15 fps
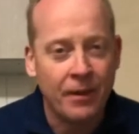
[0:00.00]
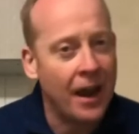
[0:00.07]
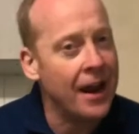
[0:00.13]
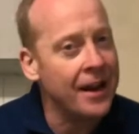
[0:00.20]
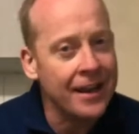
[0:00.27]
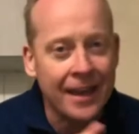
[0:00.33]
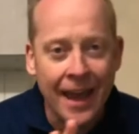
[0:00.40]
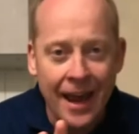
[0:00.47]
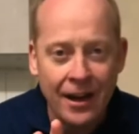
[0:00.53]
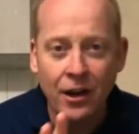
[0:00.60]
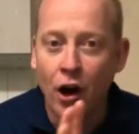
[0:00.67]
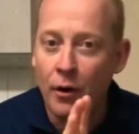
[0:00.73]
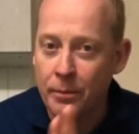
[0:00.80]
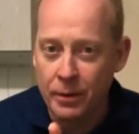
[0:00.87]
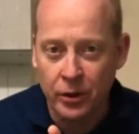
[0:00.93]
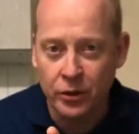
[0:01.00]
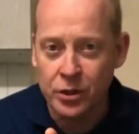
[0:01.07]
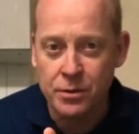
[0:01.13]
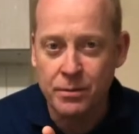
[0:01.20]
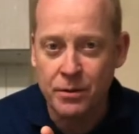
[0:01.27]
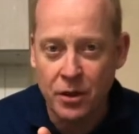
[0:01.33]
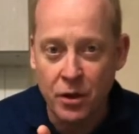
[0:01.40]
And again, I'll be honest
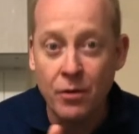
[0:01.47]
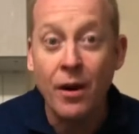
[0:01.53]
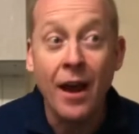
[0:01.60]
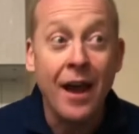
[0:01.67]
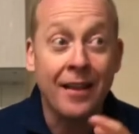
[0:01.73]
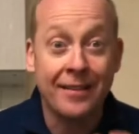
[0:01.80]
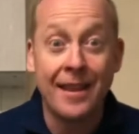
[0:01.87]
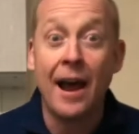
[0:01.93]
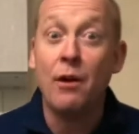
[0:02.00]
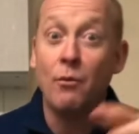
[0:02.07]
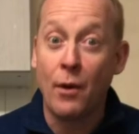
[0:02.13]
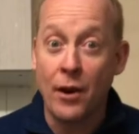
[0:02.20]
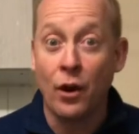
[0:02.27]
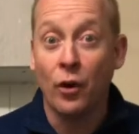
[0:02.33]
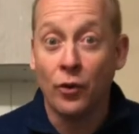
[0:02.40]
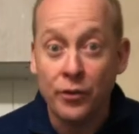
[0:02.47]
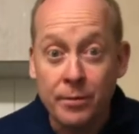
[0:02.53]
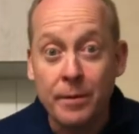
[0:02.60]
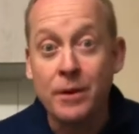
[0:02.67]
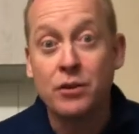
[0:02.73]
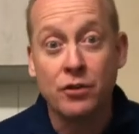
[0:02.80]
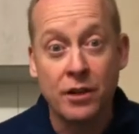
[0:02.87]
with you, that went on to
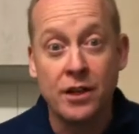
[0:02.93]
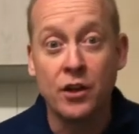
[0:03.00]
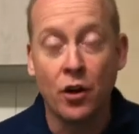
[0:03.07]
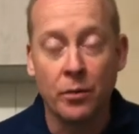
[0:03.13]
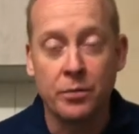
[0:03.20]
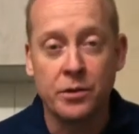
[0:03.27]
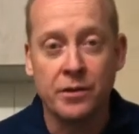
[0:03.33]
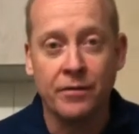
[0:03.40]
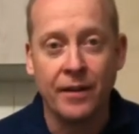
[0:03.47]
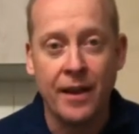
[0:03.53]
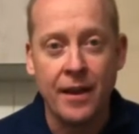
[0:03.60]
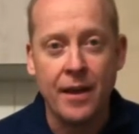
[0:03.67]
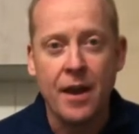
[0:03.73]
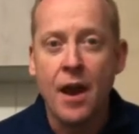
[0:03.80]
be treated operatively.